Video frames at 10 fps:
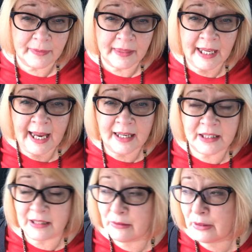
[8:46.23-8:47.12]
They had
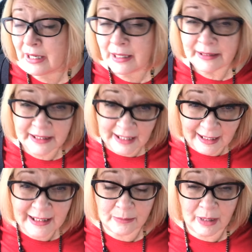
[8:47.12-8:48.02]
to
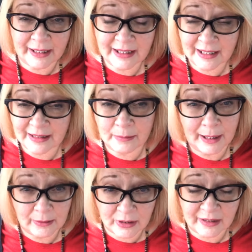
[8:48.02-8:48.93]
dynamite the
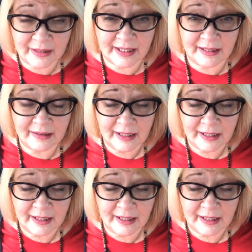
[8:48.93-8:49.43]
mountains.